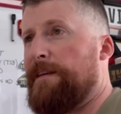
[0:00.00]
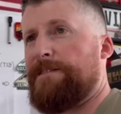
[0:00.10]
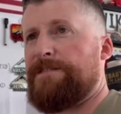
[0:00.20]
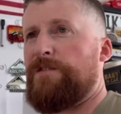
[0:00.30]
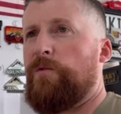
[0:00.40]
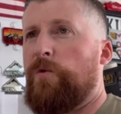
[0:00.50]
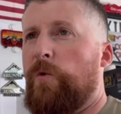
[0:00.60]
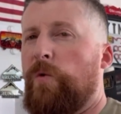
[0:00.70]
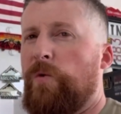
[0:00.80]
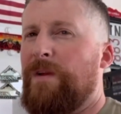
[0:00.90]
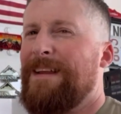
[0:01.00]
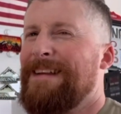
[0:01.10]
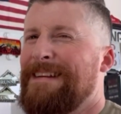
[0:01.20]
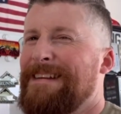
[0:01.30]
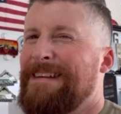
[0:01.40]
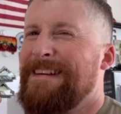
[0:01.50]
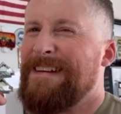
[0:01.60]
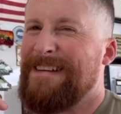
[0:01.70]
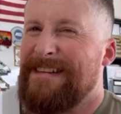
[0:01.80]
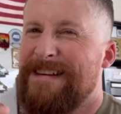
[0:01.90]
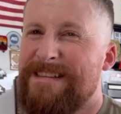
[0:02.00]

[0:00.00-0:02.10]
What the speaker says: it's so cool, that's